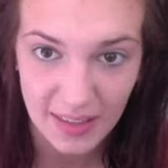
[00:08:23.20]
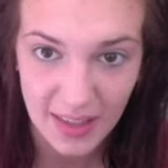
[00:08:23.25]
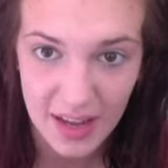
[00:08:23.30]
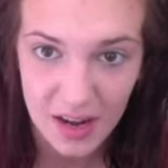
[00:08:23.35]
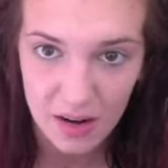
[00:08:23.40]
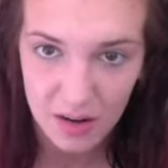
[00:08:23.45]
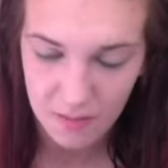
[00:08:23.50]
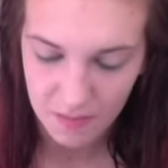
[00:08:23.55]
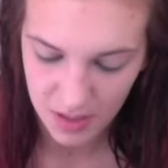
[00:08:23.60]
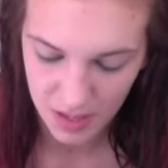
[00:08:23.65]

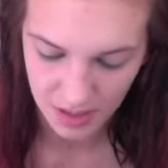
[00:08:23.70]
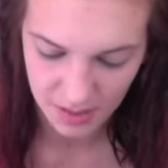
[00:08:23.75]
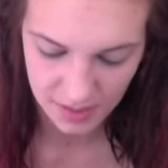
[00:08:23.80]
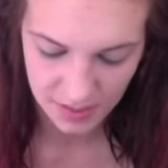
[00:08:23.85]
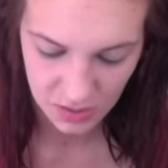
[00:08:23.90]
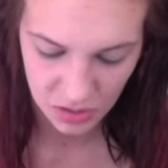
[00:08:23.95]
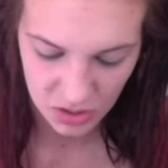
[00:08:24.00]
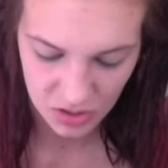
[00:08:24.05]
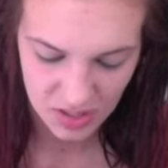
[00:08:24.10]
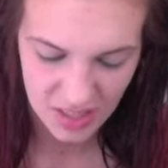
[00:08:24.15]
layer of this,
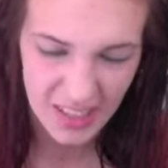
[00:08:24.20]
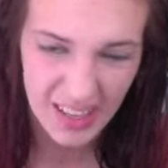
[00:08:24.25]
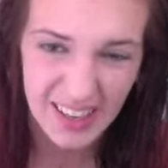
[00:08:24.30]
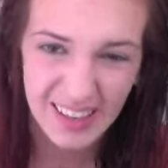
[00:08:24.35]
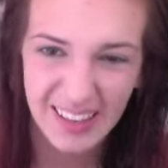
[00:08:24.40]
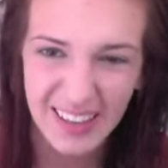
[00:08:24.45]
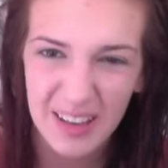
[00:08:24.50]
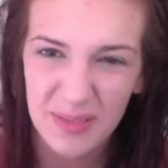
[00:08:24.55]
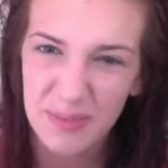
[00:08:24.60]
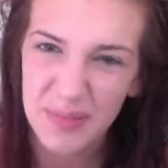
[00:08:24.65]
just to
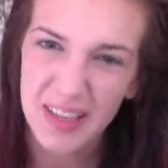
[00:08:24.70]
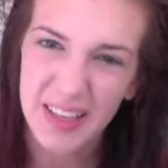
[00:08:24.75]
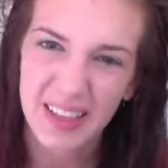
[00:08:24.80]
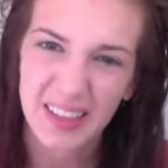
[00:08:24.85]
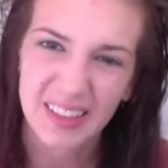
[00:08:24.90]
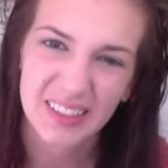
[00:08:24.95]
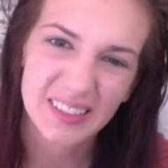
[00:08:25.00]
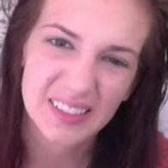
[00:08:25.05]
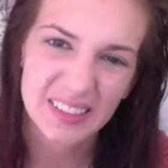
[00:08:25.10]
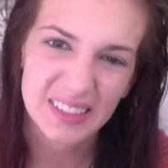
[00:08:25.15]
kind of give
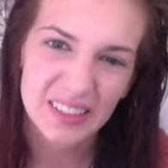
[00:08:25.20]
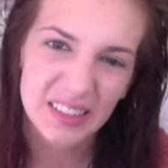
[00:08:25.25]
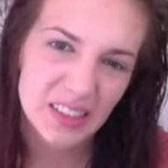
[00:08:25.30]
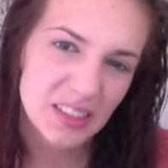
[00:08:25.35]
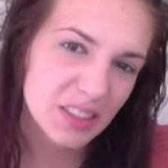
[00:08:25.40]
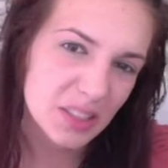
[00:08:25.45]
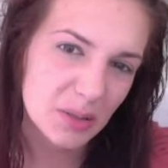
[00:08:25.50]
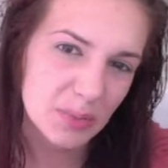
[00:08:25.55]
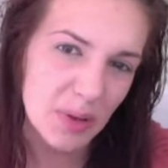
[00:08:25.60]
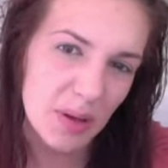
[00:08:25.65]
me a
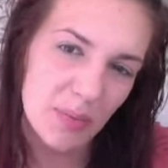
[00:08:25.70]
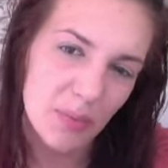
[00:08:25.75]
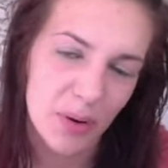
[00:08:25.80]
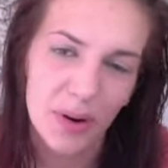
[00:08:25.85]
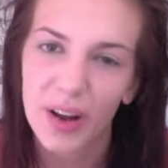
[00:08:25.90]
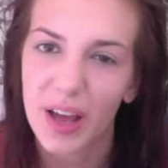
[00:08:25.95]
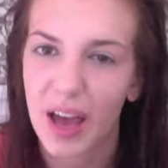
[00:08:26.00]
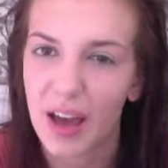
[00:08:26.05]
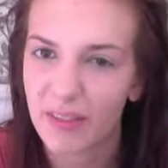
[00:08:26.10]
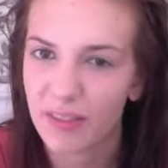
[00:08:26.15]
little bit more
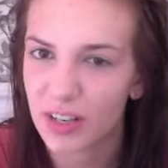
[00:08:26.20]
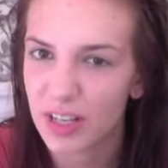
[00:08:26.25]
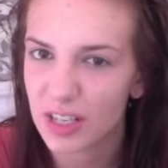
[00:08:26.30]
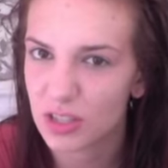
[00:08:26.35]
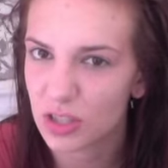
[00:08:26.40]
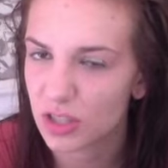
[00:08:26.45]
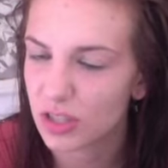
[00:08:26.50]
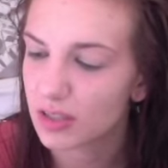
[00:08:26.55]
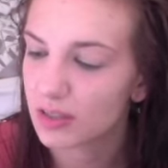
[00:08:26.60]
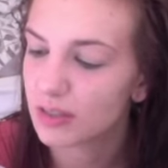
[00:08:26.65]
coverage.